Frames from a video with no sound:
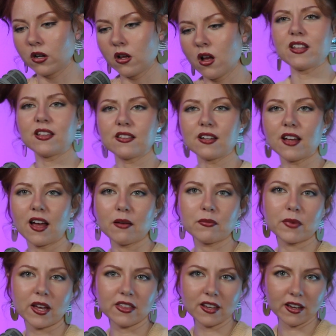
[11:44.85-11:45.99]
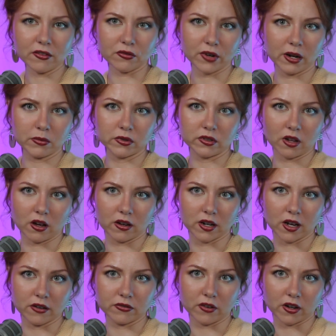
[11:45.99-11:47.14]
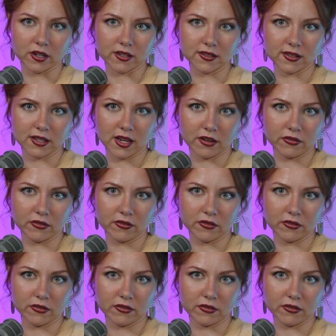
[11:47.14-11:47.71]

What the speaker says: But I think I've rambled long enough, honestly.